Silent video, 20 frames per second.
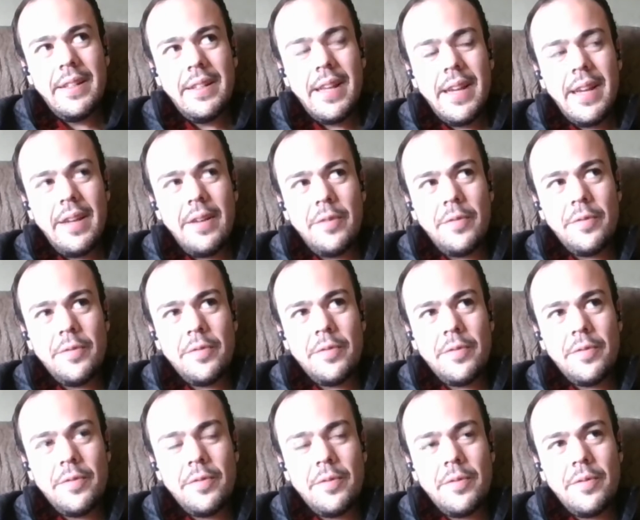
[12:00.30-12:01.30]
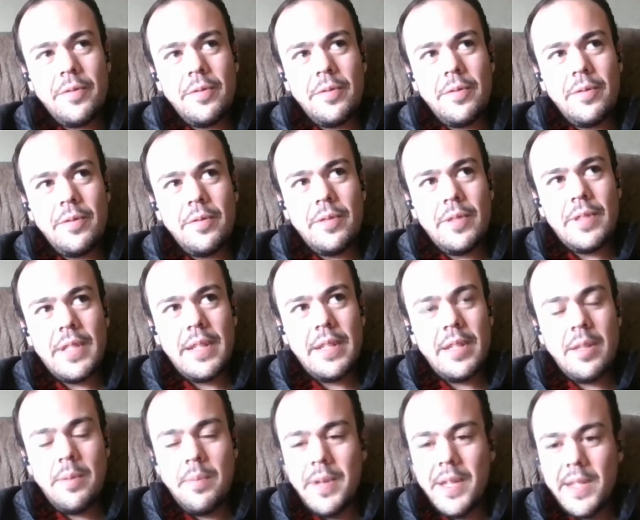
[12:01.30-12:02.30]
have done
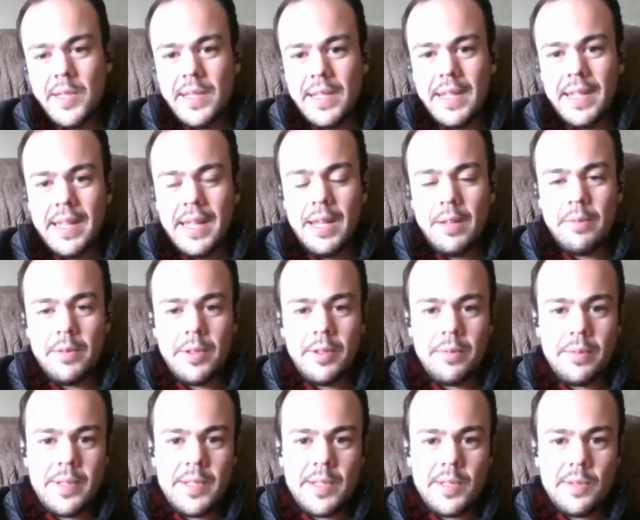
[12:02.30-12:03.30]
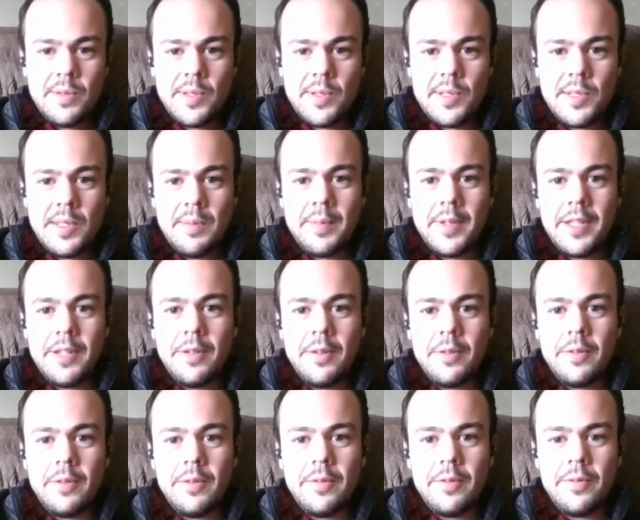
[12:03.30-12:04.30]
the best that I can with the resources on my
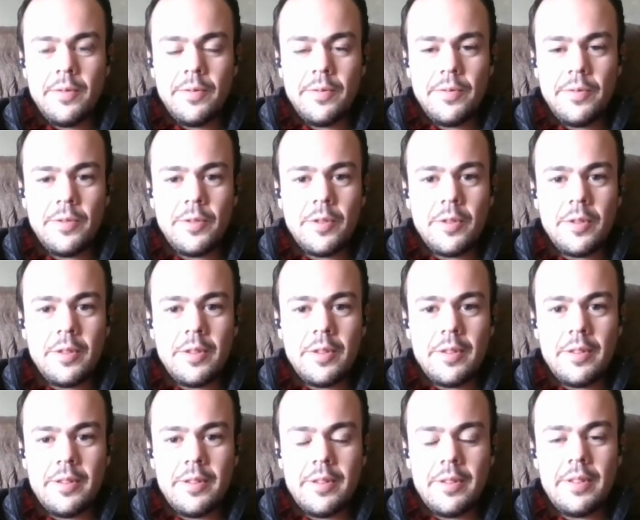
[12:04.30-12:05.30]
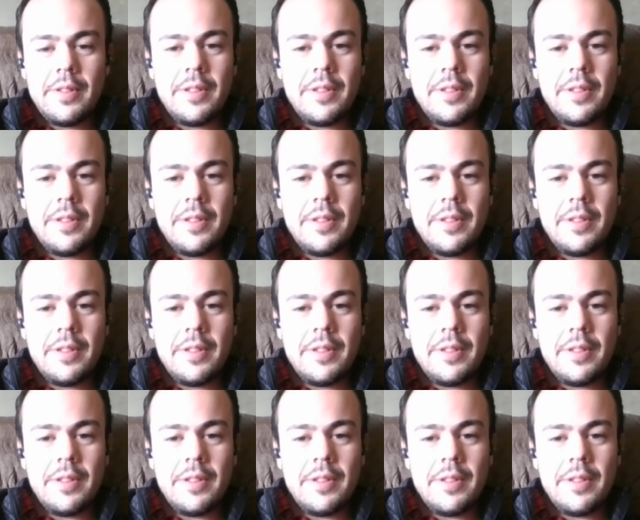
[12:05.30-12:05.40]
own for